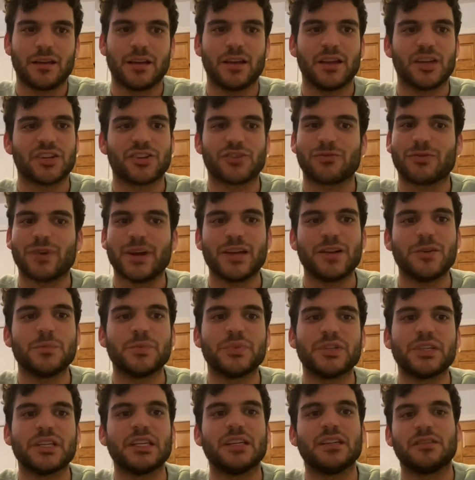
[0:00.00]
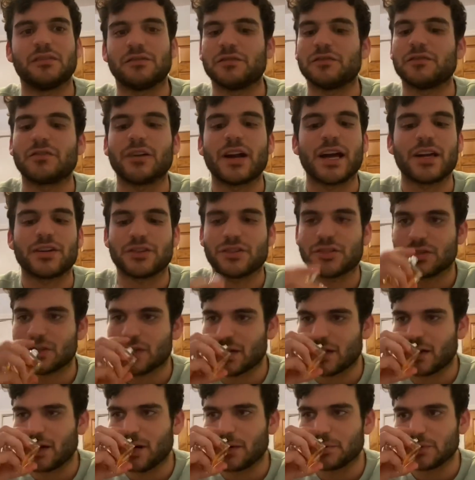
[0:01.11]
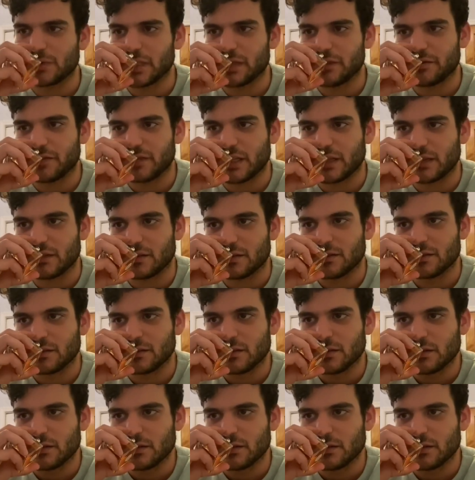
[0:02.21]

incredibly fresh and uplifting